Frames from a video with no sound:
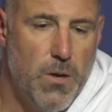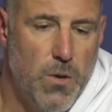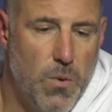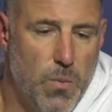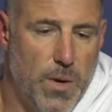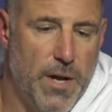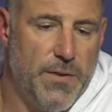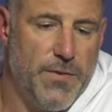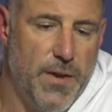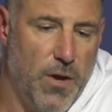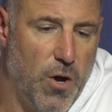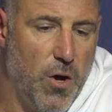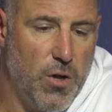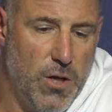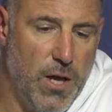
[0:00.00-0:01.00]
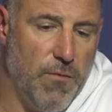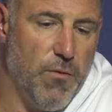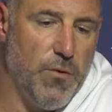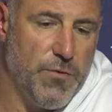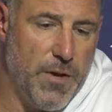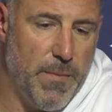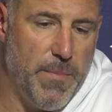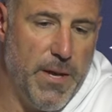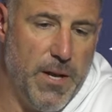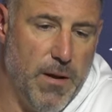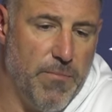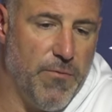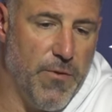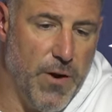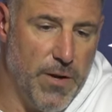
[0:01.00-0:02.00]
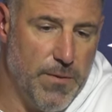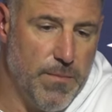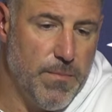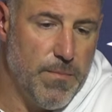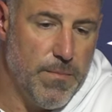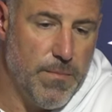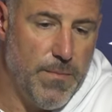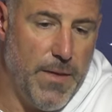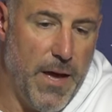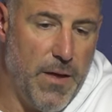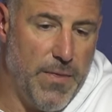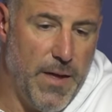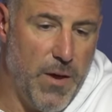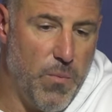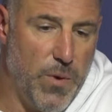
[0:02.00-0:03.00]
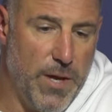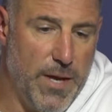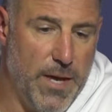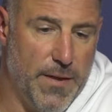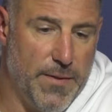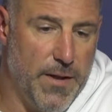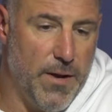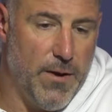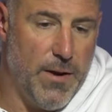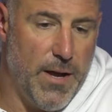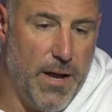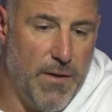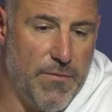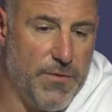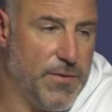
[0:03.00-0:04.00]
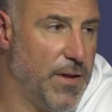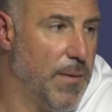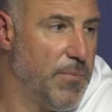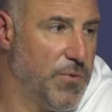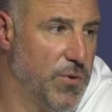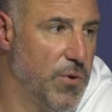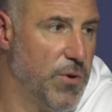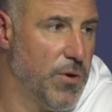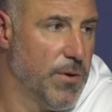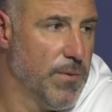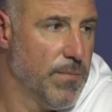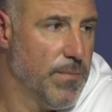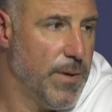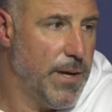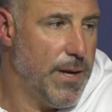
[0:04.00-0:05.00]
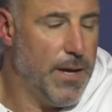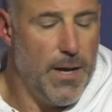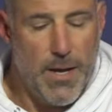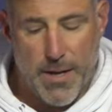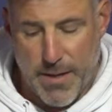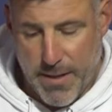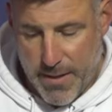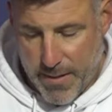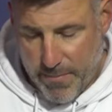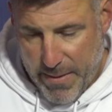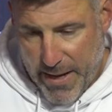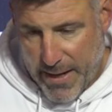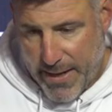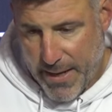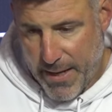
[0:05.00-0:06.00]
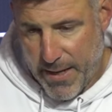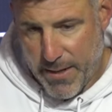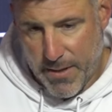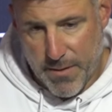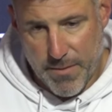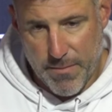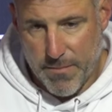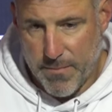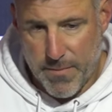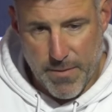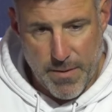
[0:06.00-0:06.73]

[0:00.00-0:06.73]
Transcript: when I say all levels, I mean up front, that, that we get there a half step sooner, and in the back end, and,